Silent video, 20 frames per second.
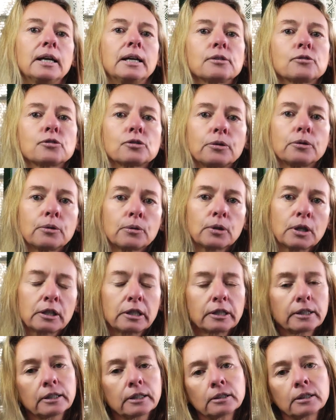So you're
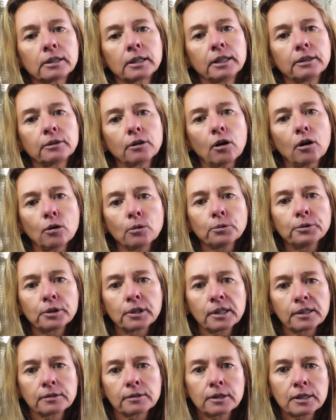gonna learn all
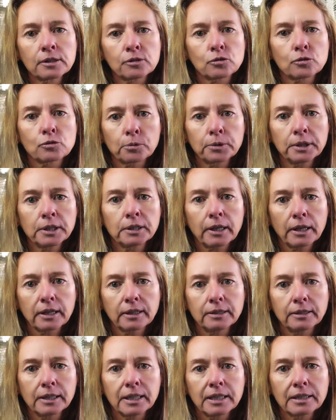these 3
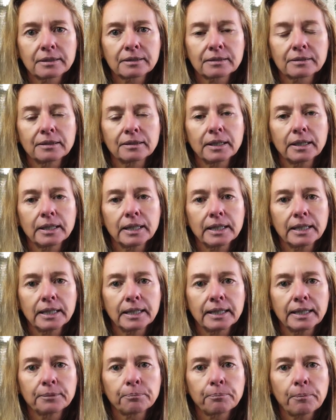techniques
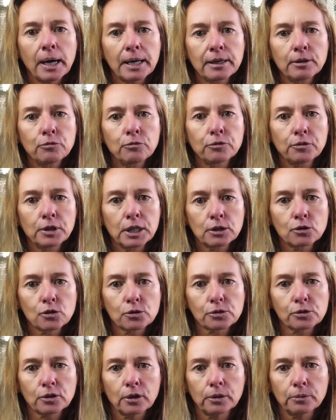in my video.
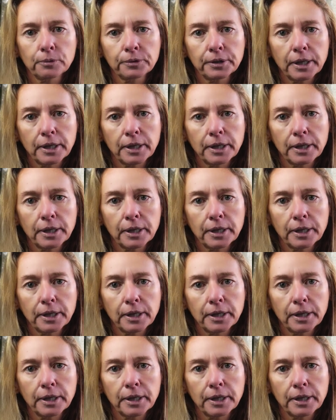So